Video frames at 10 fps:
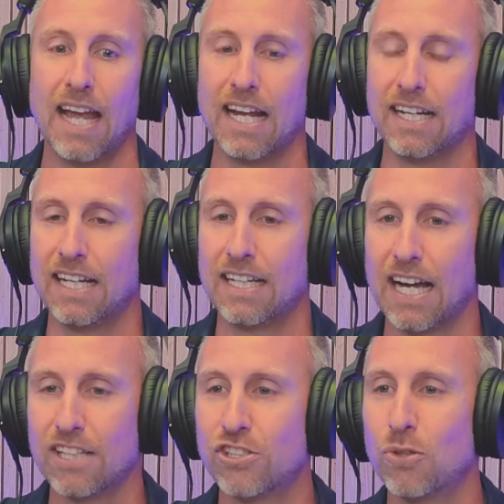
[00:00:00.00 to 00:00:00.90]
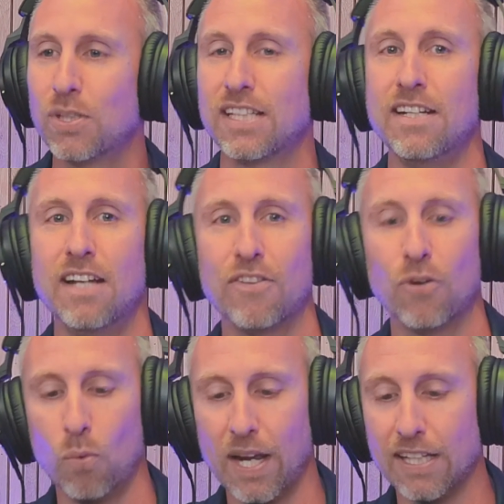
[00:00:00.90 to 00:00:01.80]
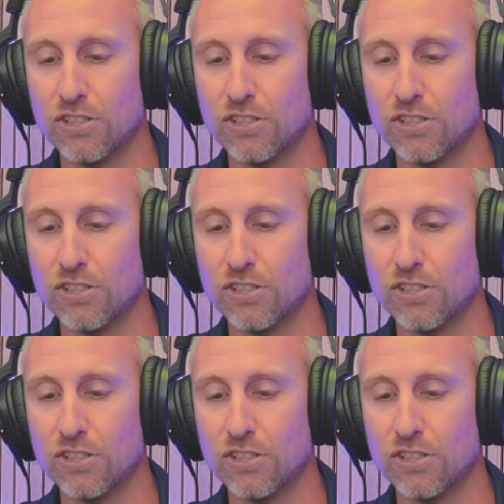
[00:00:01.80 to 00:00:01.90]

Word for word: and, and kind of showed us another way.